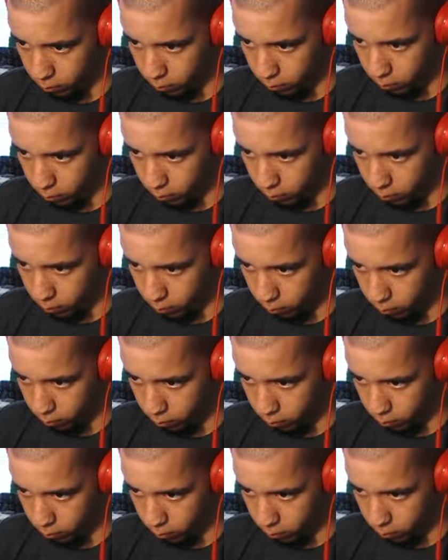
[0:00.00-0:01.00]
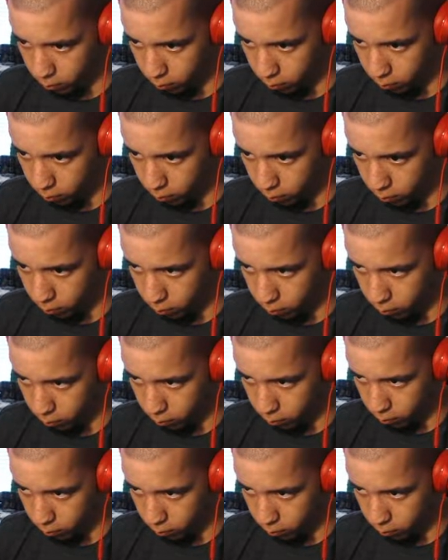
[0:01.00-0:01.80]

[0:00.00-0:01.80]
[no speech]